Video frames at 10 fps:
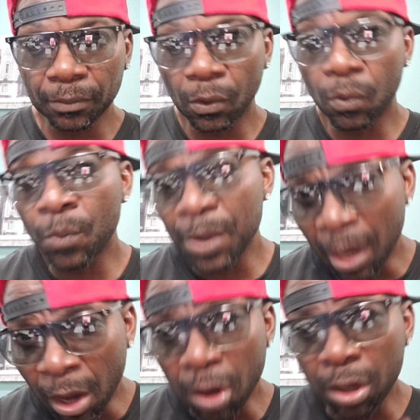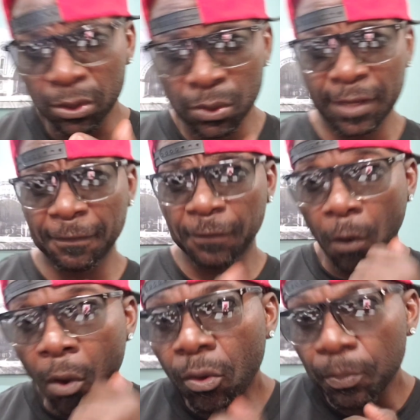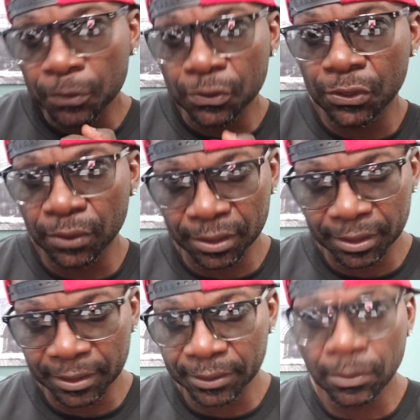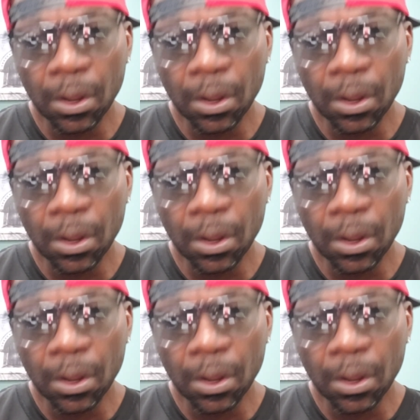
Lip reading: we are looking for opportunities